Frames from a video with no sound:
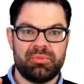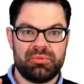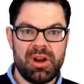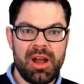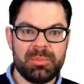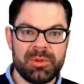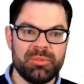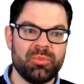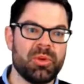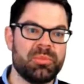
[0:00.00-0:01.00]

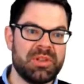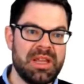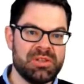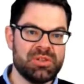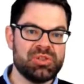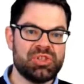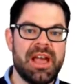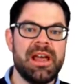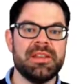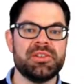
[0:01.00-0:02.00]
problem or potential
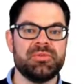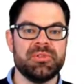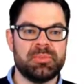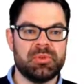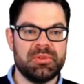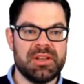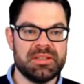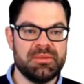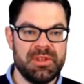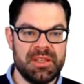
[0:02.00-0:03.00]
challenge with
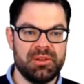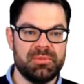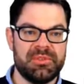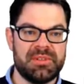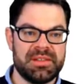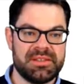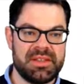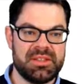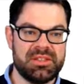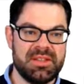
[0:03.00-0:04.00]
progressive income
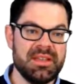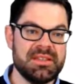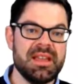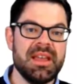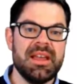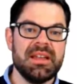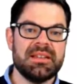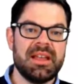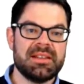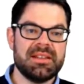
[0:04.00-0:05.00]
taxation is
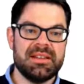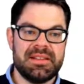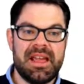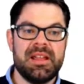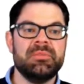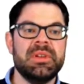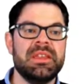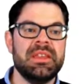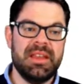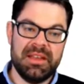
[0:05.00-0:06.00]
that it can
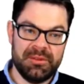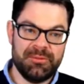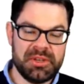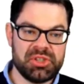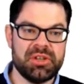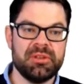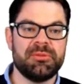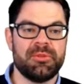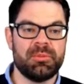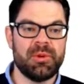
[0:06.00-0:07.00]
be inefficient
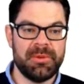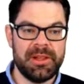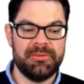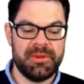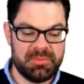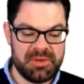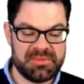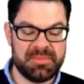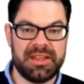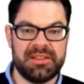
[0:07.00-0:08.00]
from a welfare
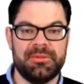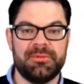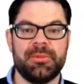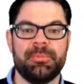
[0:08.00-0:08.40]
perspective.